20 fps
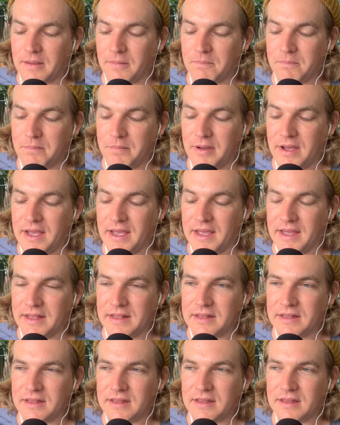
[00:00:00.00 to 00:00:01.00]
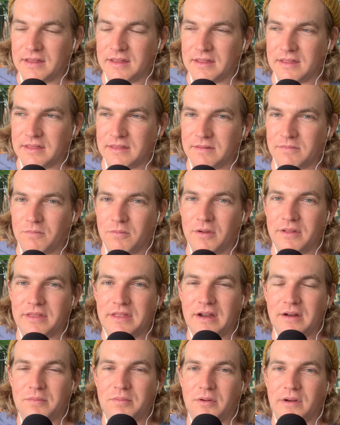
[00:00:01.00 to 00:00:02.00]
but what
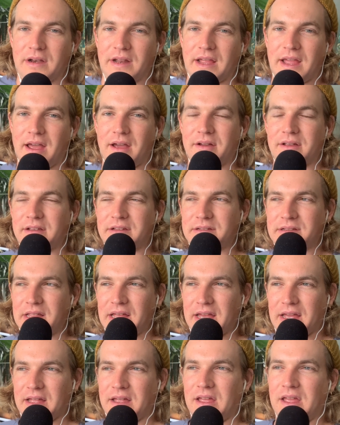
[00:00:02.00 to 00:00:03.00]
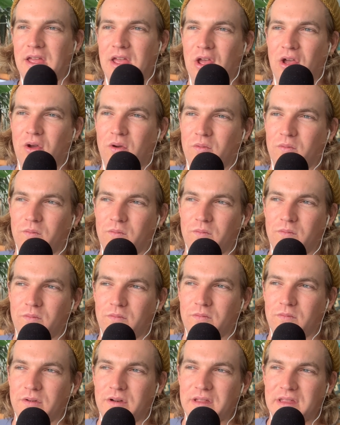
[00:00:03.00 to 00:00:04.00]
they're pointing out is that
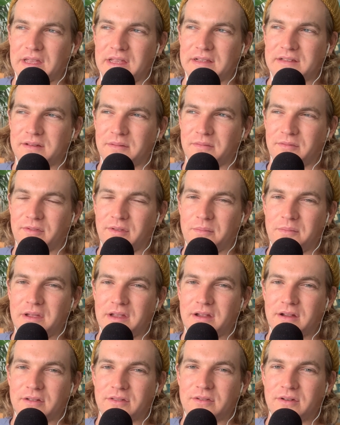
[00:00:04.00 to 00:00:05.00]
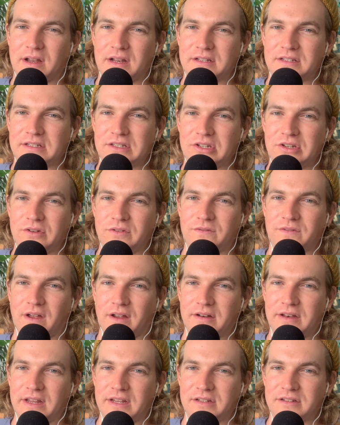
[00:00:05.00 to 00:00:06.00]
really some of the bigger threats to
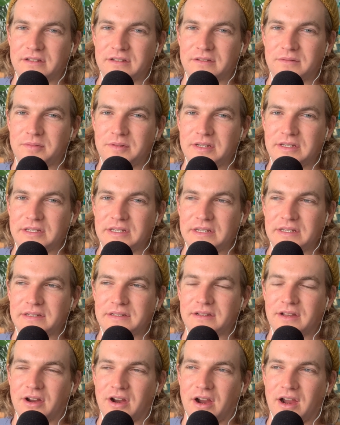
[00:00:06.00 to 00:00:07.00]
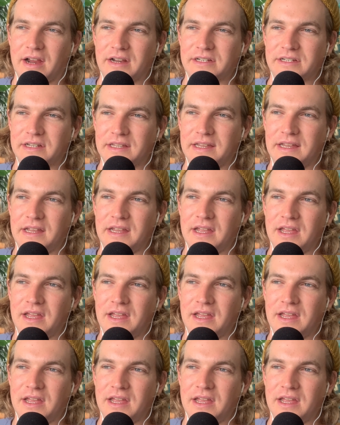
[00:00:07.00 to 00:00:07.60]
foundation species are actually